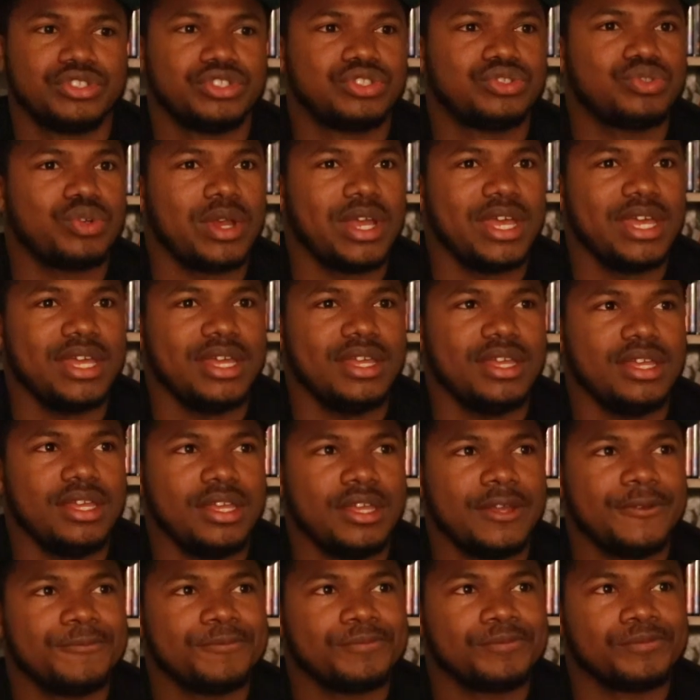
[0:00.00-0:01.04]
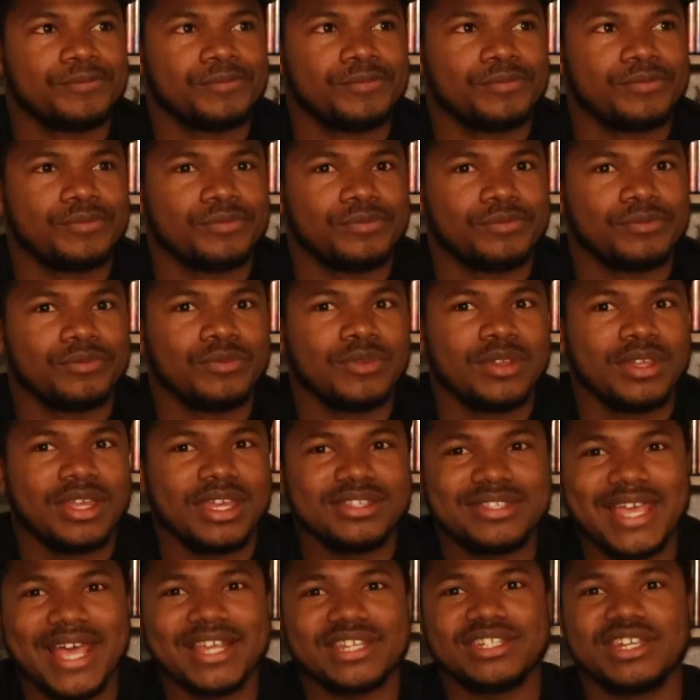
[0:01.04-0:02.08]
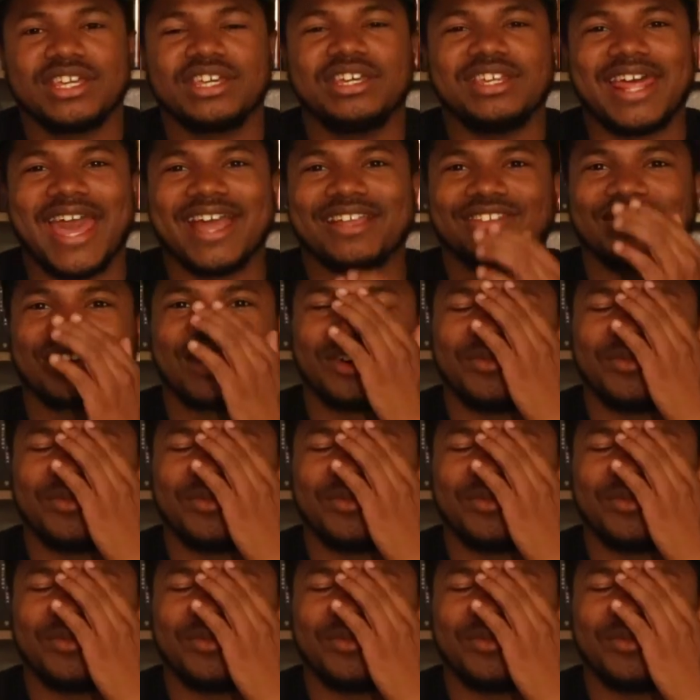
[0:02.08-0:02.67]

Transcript: Dre, it's actually a good actor.